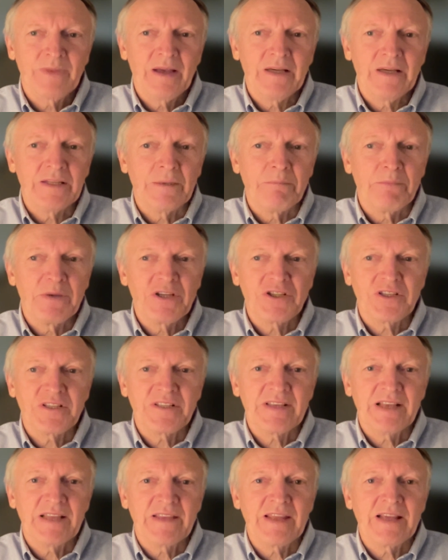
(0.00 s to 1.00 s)
an
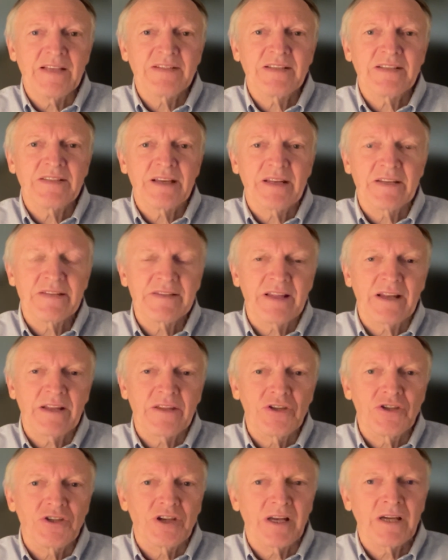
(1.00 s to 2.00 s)
ambitious and necessary
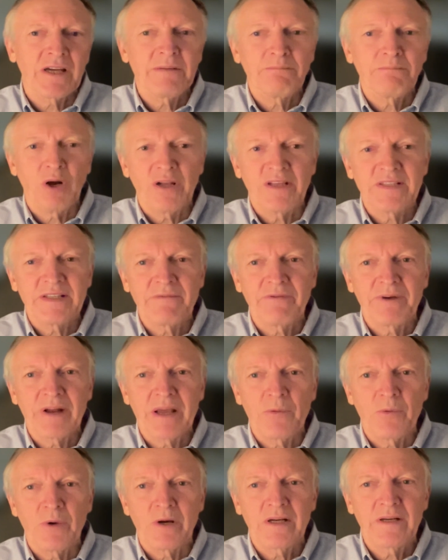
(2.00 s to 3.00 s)
strategic policy
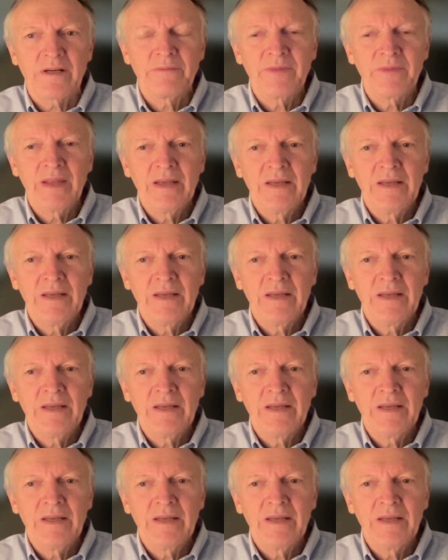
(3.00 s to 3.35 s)
framework